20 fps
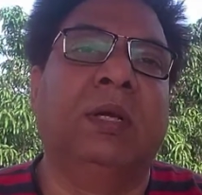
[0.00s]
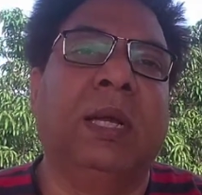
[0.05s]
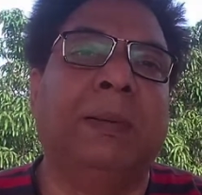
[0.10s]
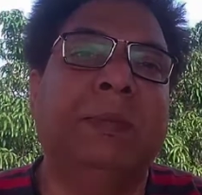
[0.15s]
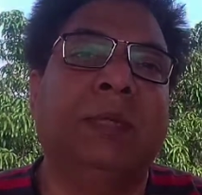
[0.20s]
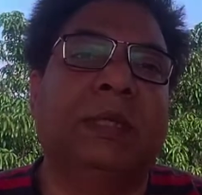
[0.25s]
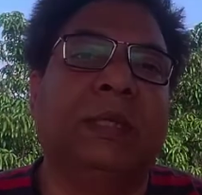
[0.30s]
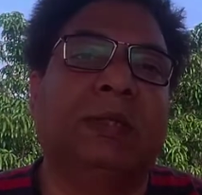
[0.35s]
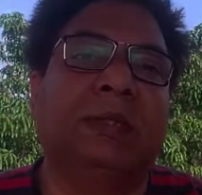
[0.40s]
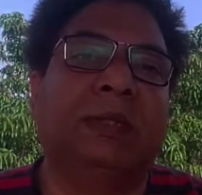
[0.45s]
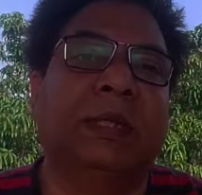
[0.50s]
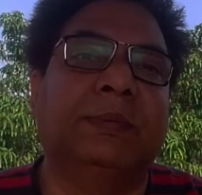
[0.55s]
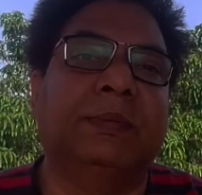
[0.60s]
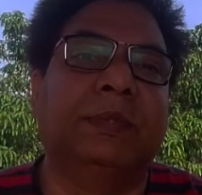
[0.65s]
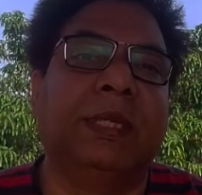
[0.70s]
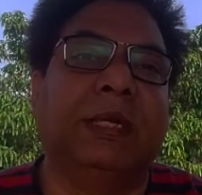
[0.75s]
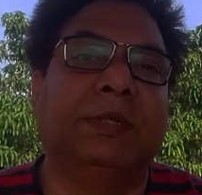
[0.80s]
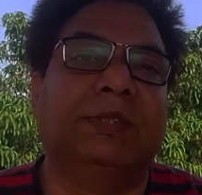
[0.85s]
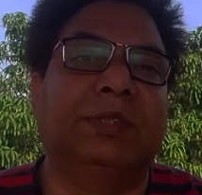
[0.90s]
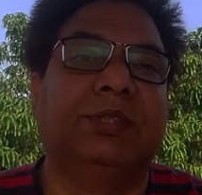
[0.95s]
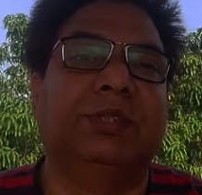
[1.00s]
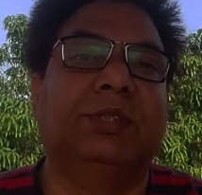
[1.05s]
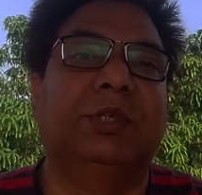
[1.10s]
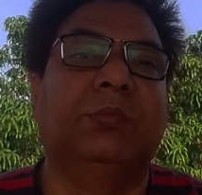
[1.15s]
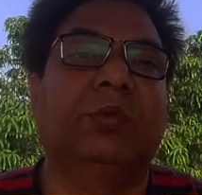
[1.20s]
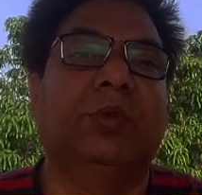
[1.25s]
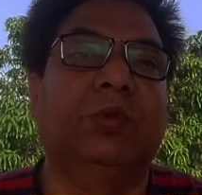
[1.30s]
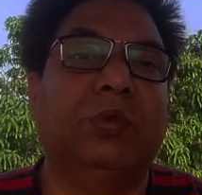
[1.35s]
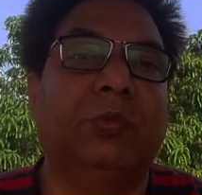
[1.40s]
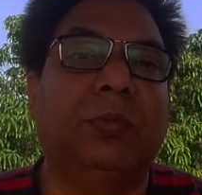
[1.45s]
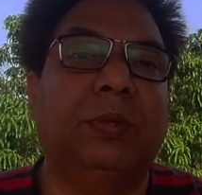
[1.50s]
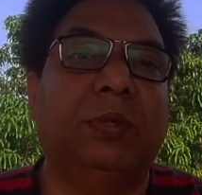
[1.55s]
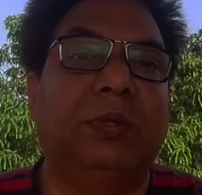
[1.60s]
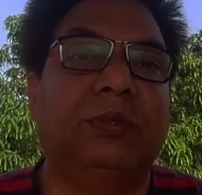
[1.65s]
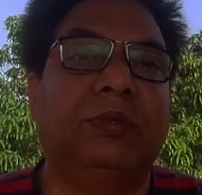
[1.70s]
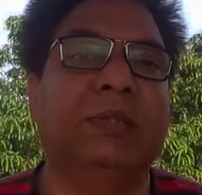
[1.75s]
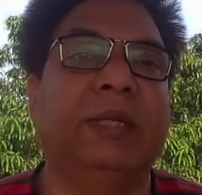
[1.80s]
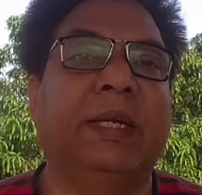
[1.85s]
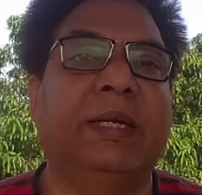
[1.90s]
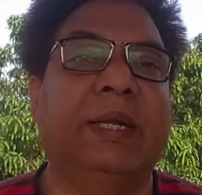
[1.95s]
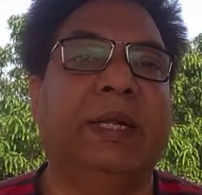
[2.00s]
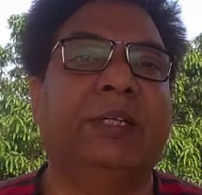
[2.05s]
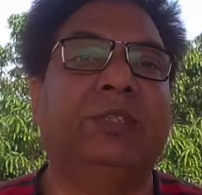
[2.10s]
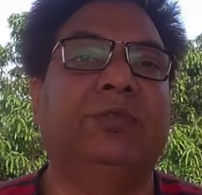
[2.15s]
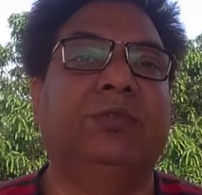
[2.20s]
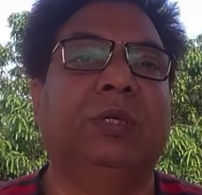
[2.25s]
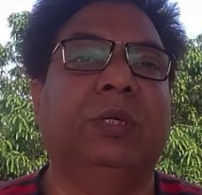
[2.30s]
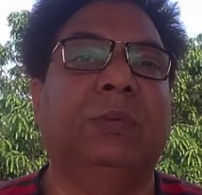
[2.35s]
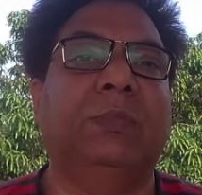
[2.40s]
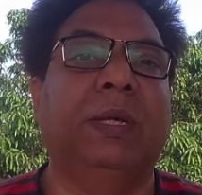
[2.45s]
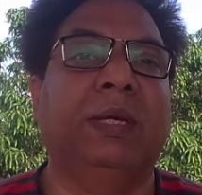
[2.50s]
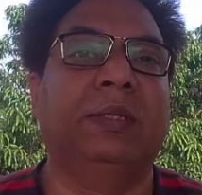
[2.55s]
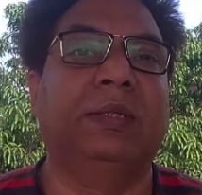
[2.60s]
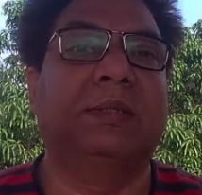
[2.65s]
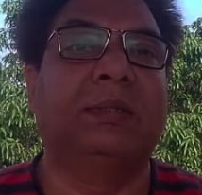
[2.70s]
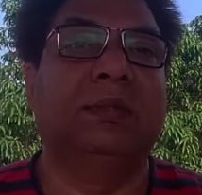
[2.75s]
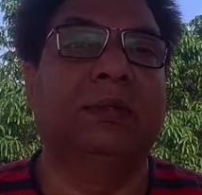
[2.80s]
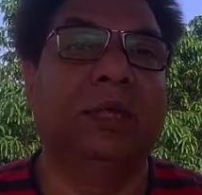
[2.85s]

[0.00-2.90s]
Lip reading: chemical substances, the monomers that actually make